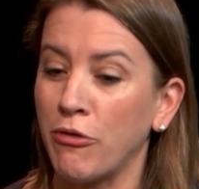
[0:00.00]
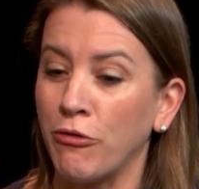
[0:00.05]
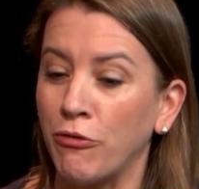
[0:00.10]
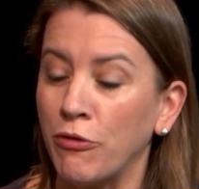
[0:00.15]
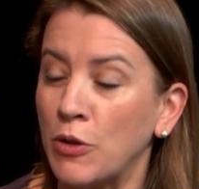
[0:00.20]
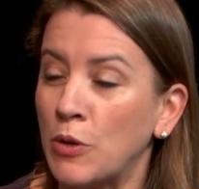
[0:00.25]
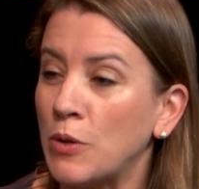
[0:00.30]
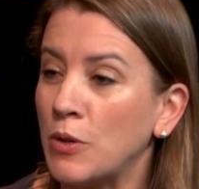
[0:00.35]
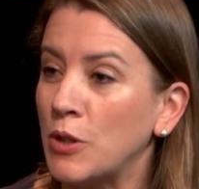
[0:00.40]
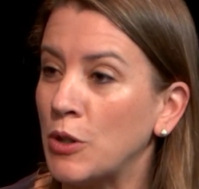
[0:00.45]

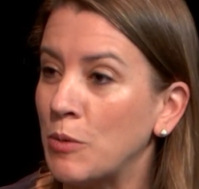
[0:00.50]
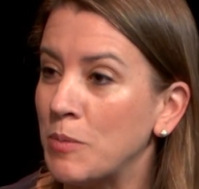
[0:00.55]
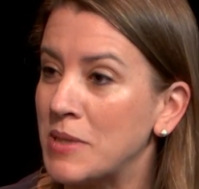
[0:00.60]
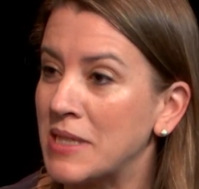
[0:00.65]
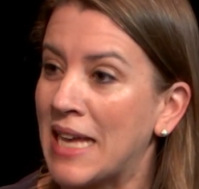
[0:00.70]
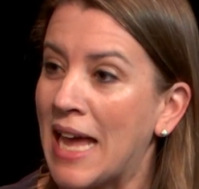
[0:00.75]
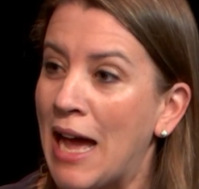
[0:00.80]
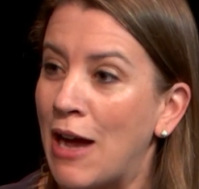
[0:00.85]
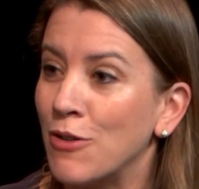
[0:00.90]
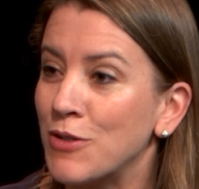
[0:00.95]
Fruit Loops
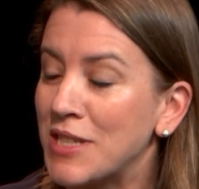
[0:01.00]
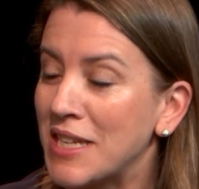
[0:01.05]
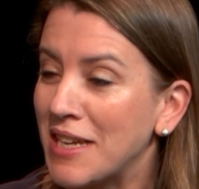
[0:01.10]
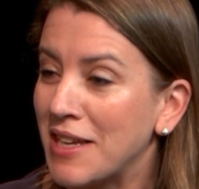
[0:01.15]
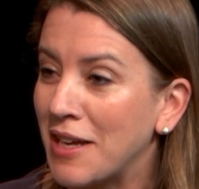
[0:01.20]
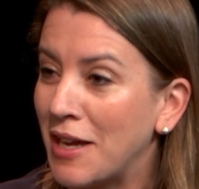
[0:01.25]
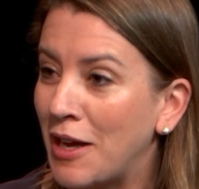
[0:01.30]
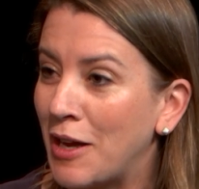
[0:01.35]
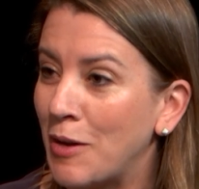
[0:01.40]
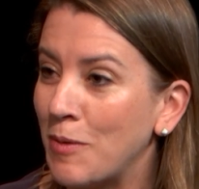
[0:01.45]
counting
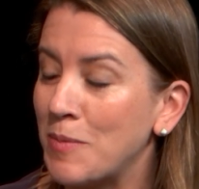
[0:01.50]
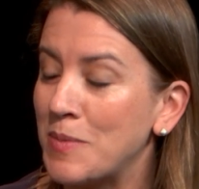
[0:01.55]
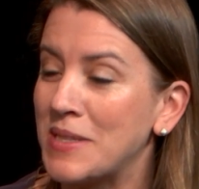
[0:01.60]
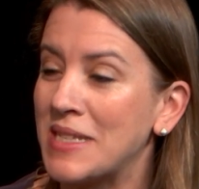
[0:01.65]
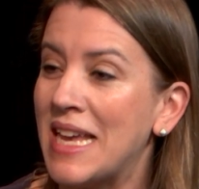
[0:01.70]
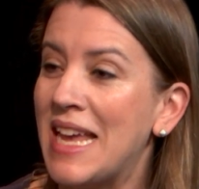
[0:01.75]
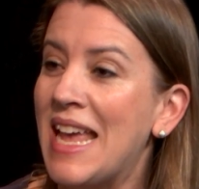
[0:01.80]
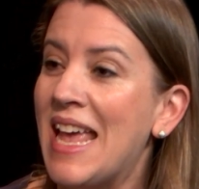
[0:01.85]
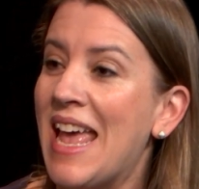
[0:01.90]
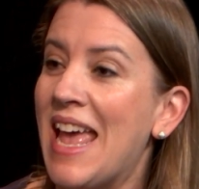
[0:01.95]
cups
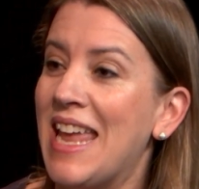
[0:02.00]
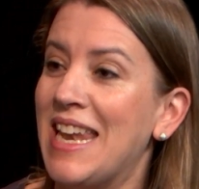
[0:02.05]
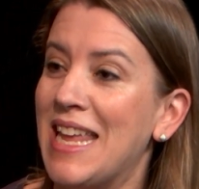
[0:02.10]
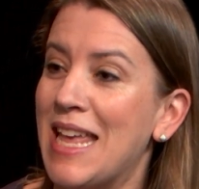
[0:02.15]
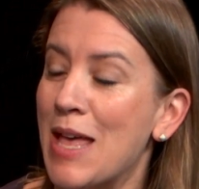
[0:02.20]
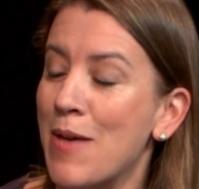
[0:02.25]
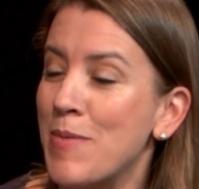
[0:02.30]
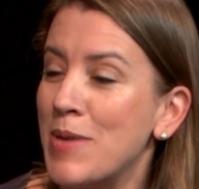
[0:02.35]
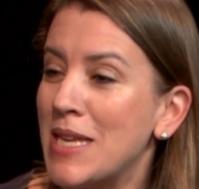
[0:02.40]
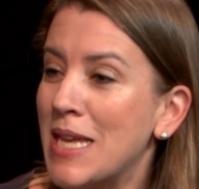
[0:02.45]
and
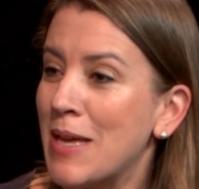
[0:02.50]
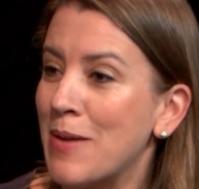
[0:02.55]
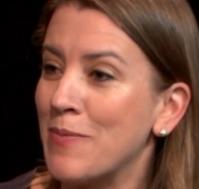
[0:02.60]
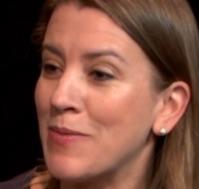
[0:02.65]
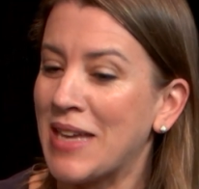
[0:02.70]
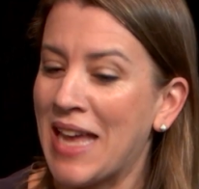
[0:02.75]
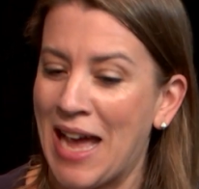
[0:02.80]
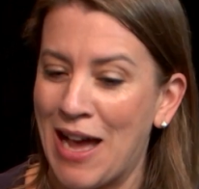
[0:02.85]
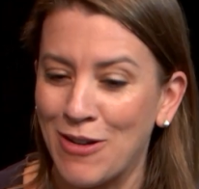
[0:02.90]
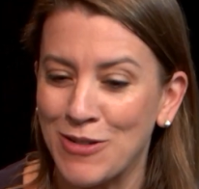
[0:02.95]
M&M
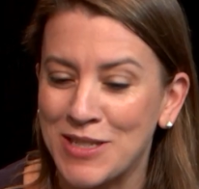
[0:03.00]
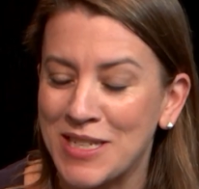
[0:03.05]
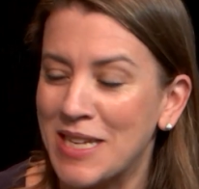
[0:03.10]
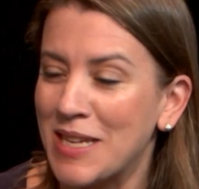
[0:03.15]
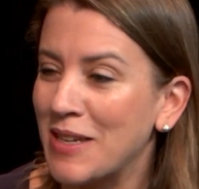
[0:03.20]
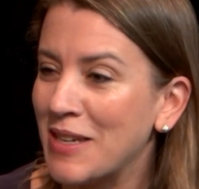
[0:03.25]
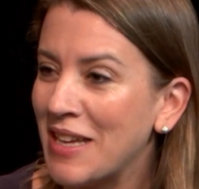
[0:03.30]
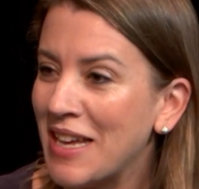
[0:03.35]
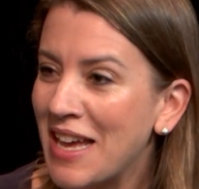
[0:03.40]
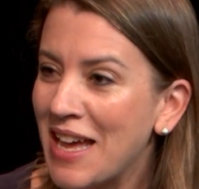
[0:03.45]

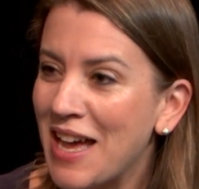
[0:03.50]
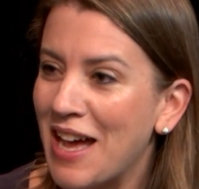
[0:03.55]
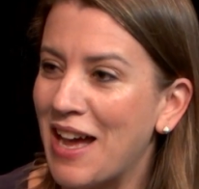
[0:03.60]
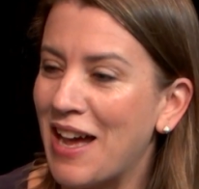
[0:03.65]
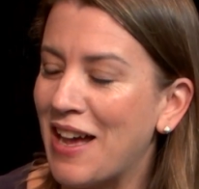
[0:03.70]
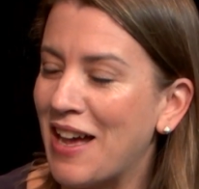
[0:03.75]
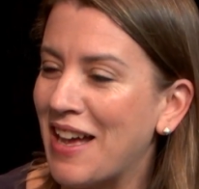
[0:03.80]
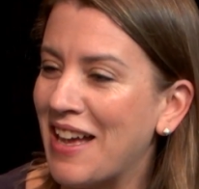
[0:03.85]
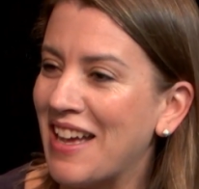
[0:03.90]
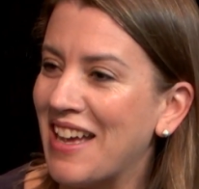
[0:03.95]
counting
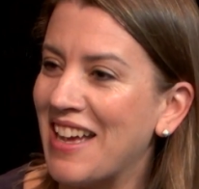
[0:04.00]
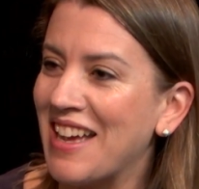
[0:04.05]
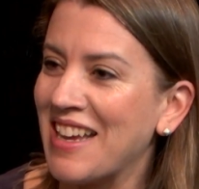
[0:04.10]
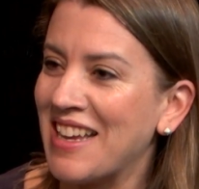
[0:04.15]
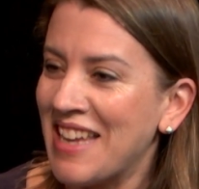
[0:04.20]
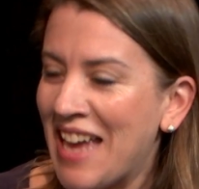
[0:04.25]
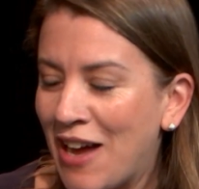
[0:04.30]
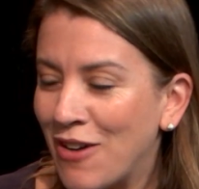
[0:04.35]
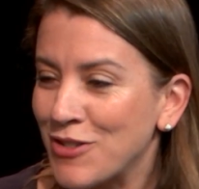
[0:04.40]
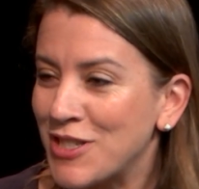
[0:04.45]

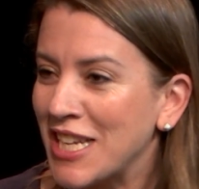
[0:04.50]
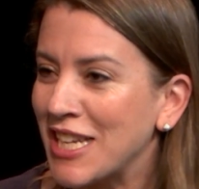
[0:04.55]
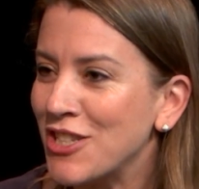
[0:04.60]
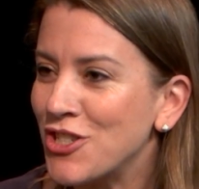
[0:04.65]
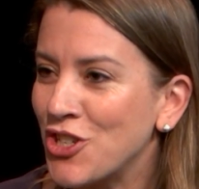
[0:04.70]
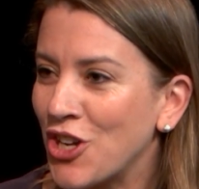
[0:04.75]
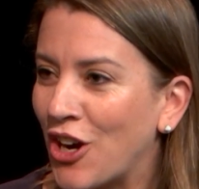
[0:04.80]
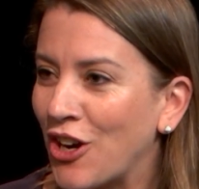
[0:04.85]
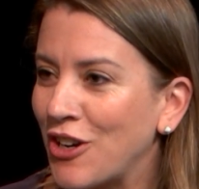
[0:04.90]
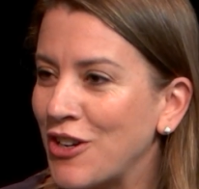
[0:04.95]

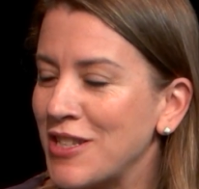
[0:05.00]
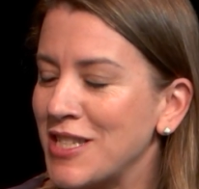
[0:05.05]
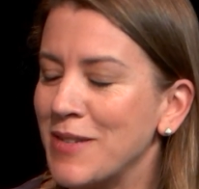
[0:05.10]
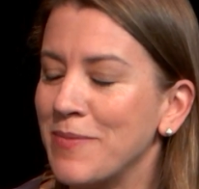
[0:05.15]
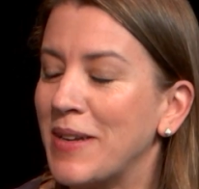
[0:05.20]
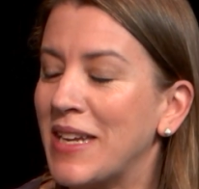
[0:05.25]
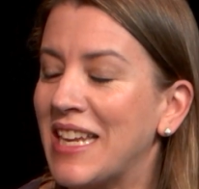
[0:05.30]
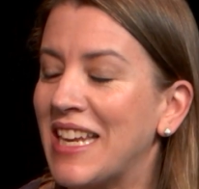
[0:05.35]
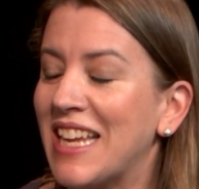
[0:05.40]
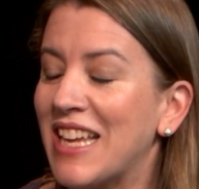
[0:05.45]
charts. I
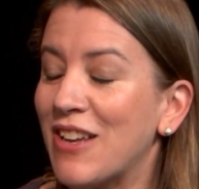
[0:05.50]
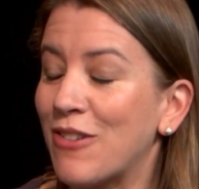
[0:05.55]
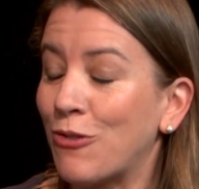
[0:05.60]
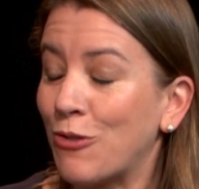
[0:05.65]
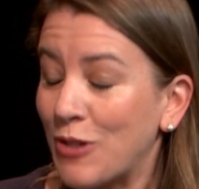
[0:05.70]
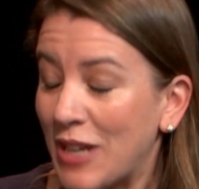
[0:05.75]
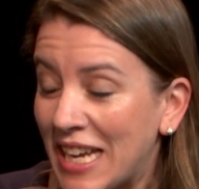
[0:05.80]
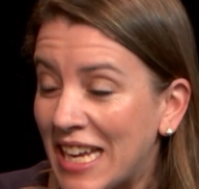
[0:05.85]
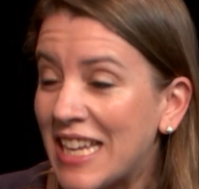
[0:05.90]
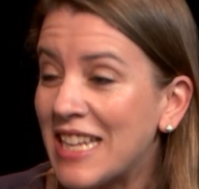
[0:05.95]
mean,
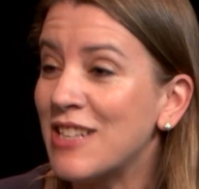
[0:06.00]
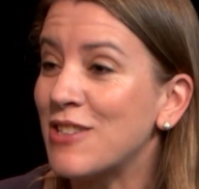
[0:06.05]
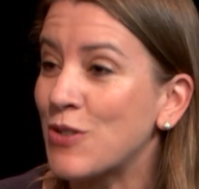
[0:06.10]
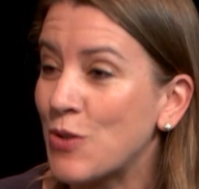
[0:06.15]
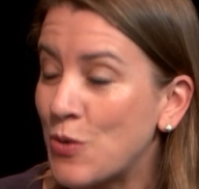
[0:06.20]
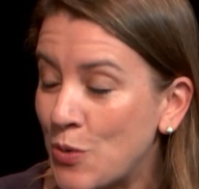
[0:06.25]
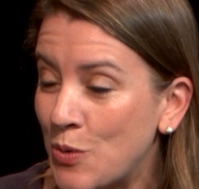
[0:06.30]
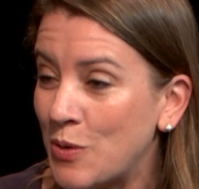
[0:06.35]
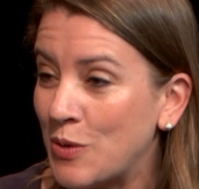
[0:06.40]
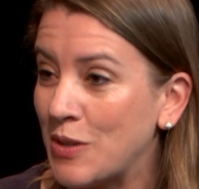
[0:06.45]
in
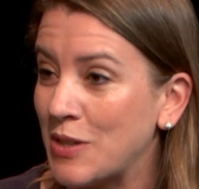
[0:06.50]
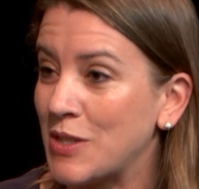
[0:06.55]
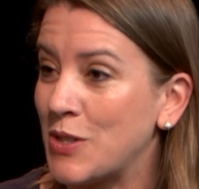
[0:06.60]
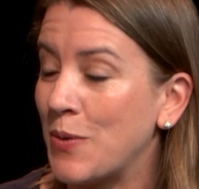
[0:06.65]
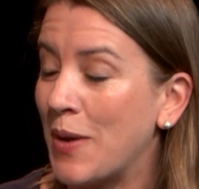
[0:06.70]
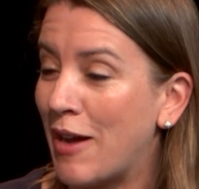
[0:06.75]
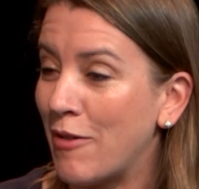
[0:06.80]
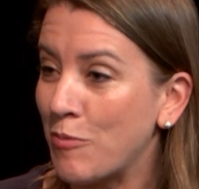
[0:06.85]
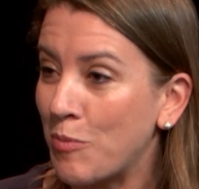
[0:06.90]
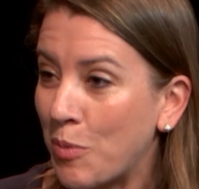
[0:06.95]
schools, you
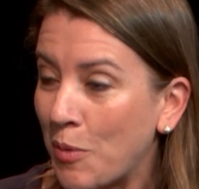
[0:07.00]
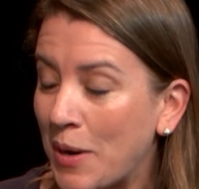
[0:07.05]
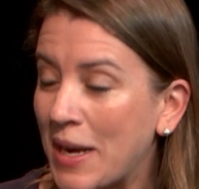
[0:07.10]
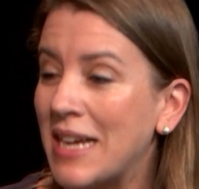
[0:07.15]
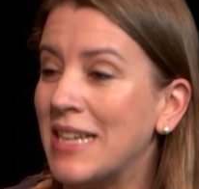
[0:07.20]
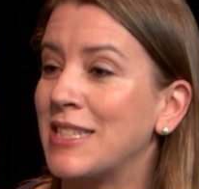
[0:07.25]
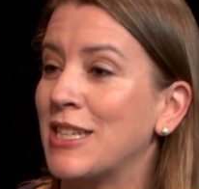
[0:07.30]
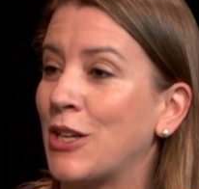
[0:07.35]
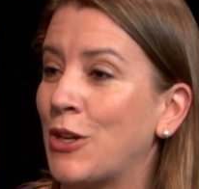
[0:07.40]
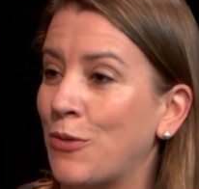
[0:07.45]
have
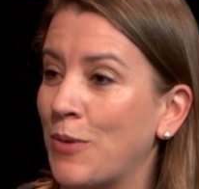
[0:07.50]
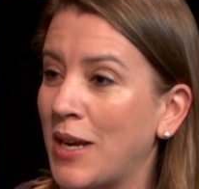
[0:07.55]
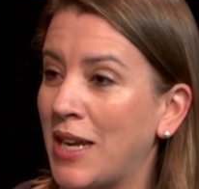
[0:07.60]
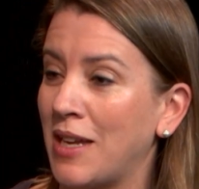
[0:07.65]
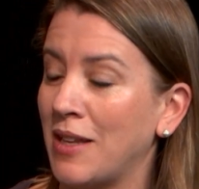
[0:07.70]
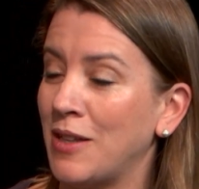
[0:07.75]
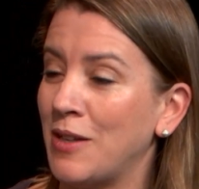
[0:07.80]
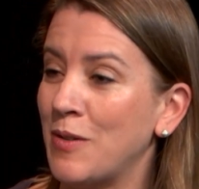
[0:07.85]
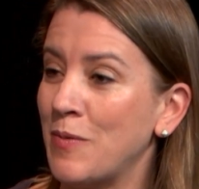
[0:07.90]
branded curriculum.